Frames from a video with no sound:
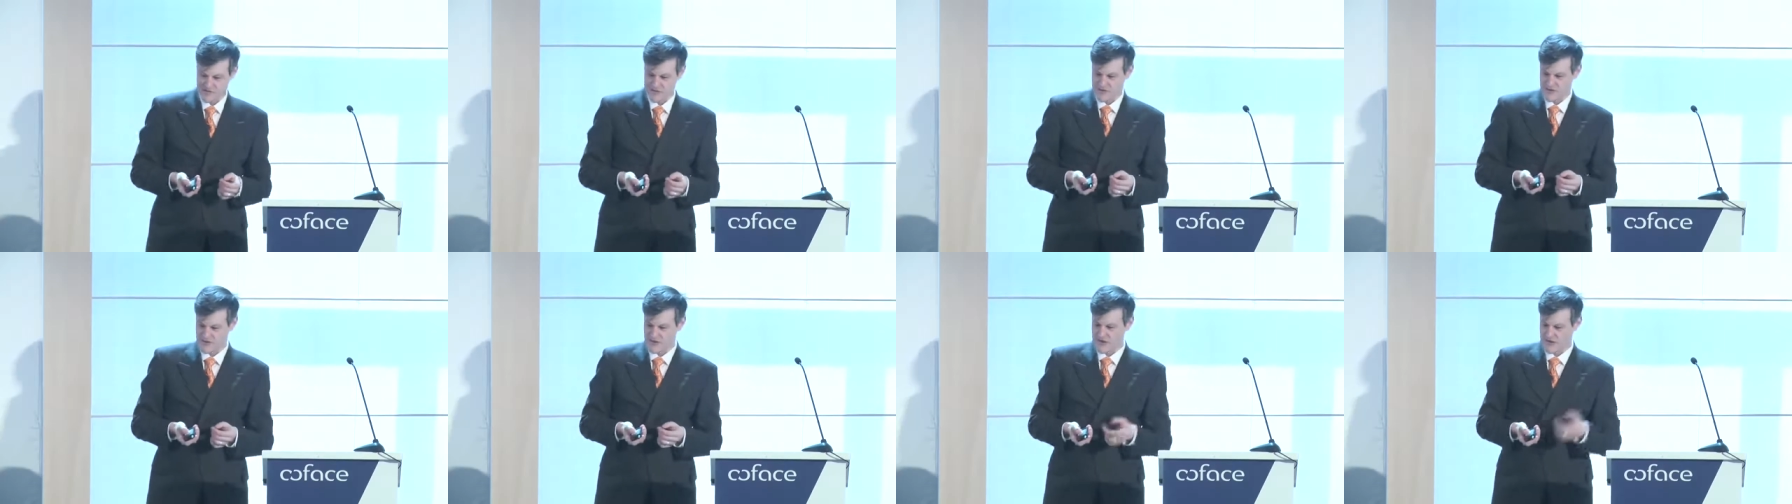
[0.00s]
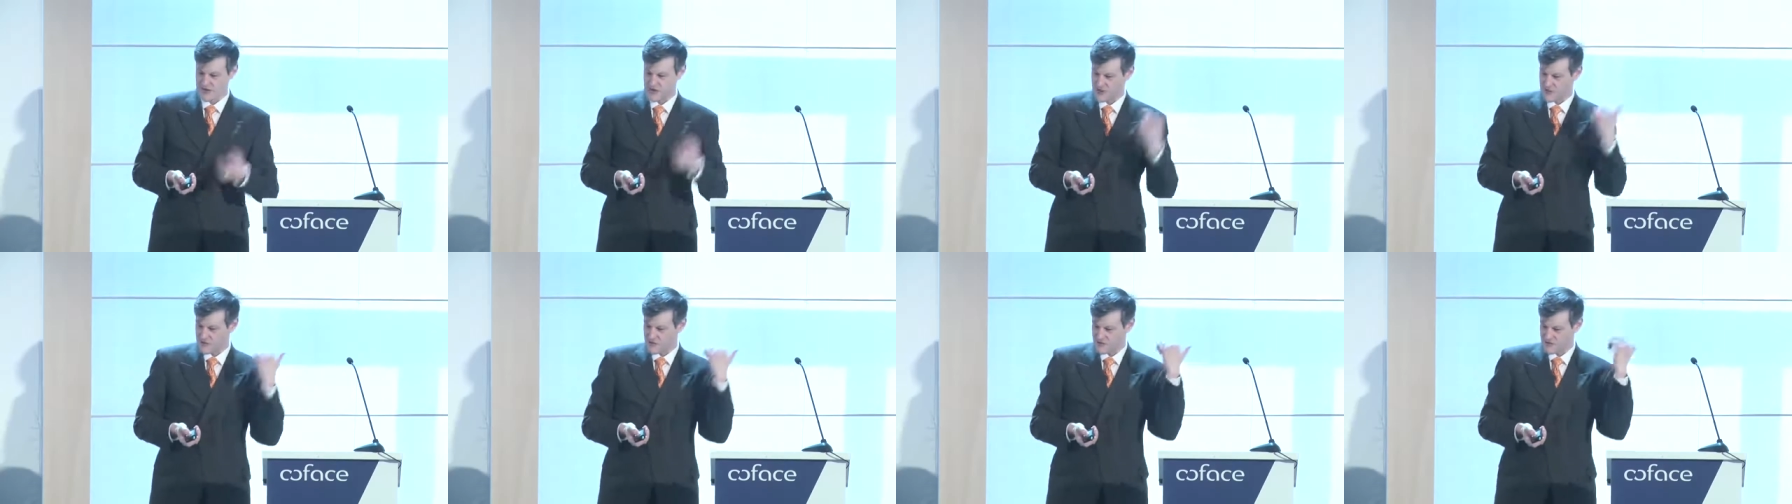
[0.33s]
for this
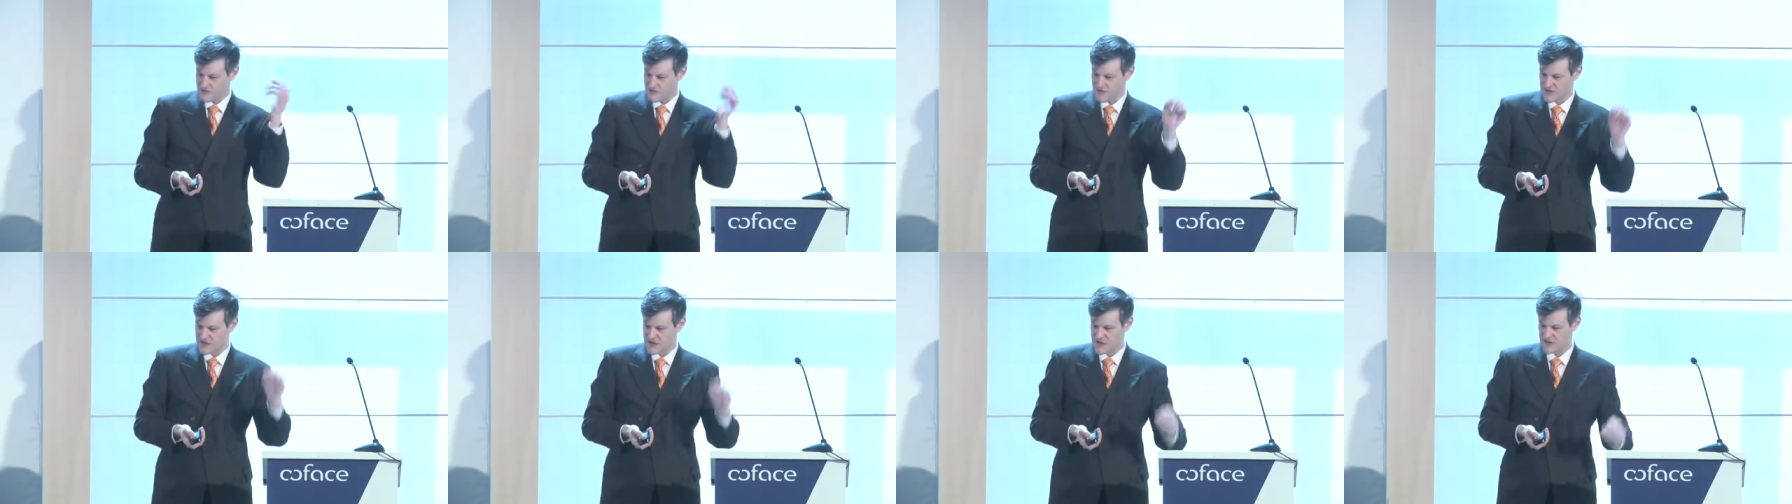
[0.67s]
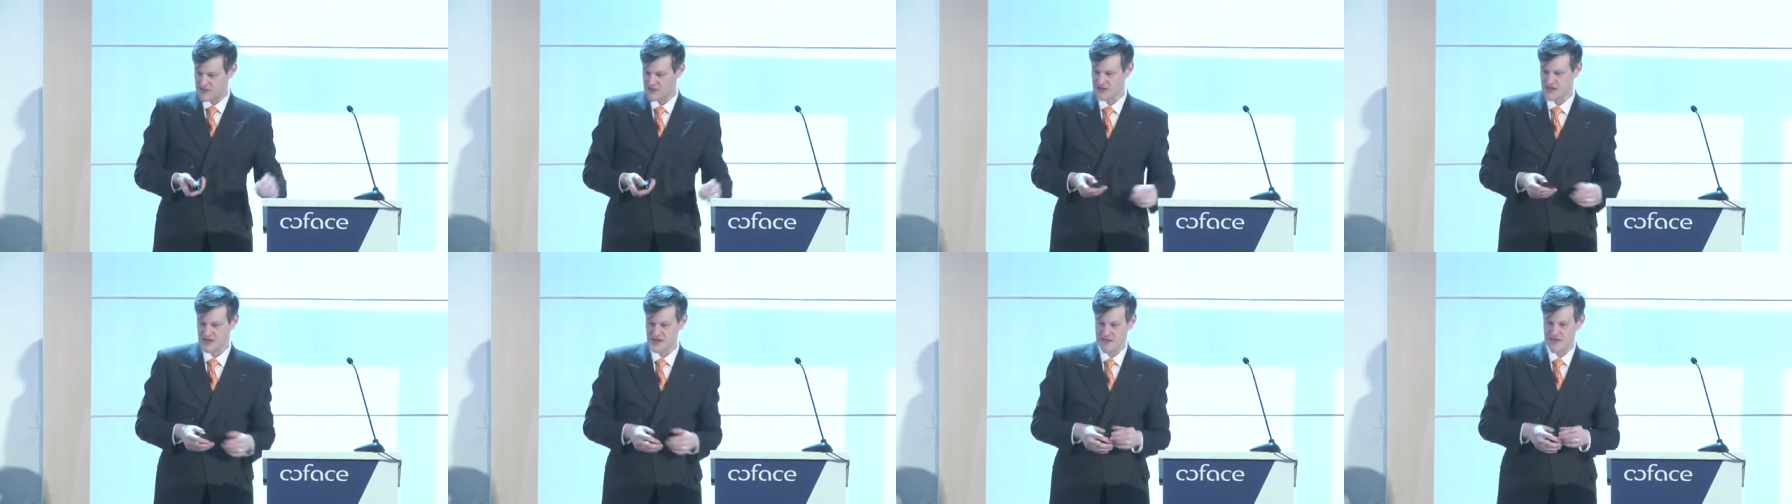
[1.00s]
year, so if you can
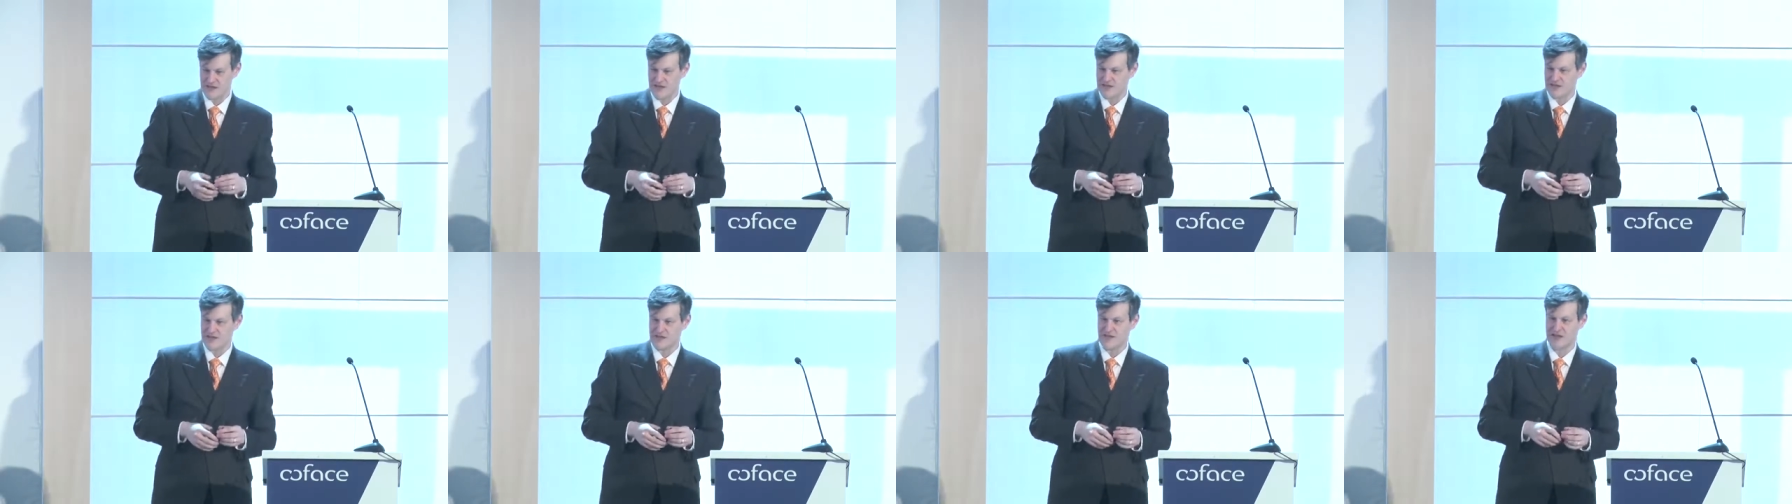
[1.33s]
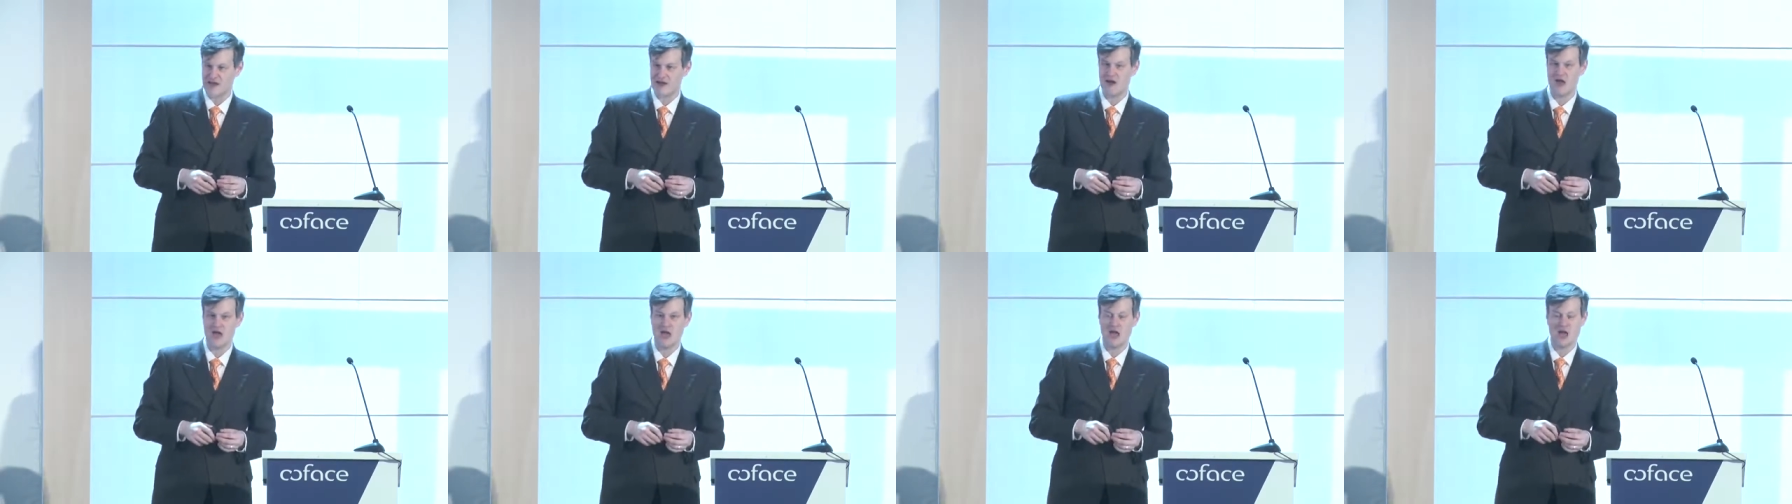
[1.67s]
see it, it, it's
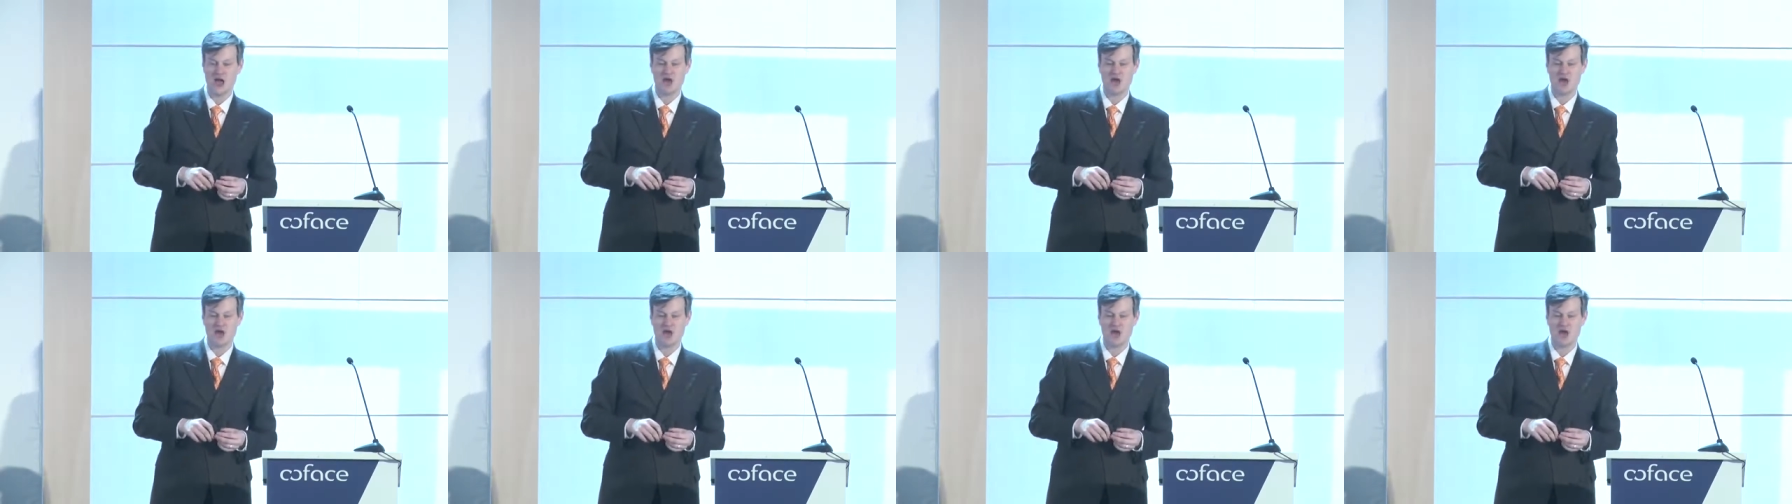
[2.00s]
there.